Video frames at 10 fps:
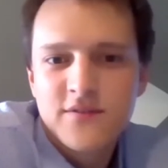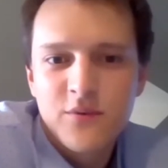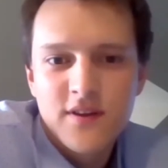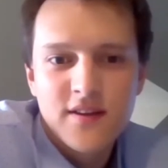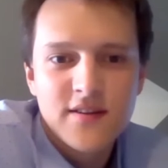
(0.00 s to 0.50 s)

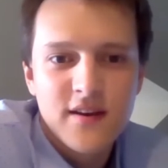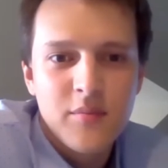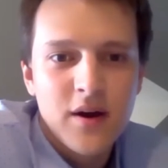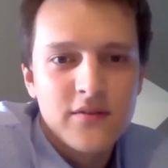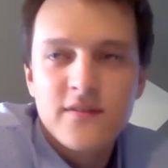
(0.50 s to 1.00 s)
Was it
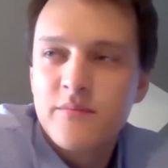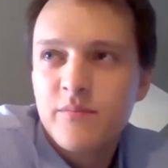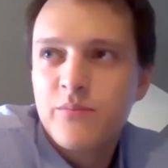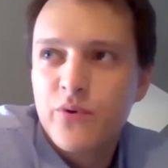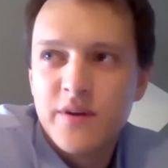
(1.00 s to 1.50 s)
about
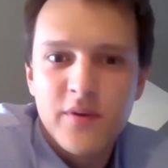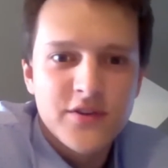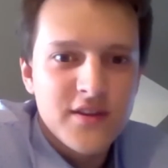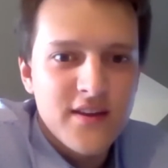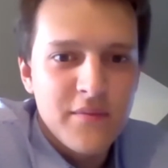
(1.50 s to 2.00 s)
pretty much
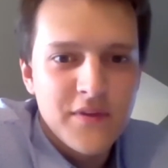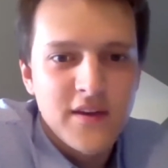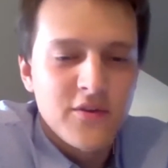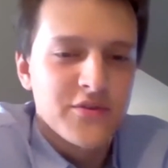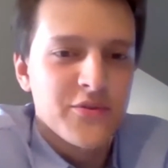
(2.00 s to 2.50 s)
the same thing
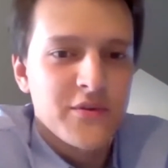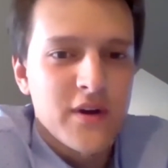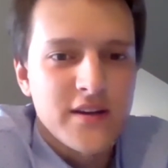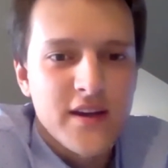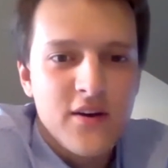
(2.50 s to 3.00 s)
you're doing
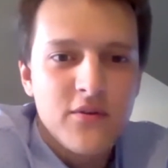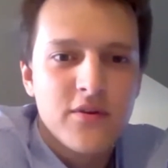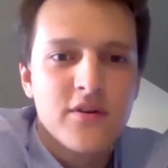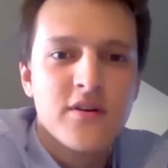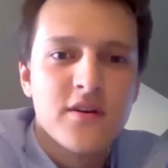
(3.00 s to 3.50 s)
right now,
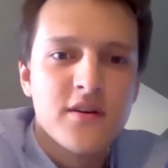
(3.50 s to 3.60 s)
or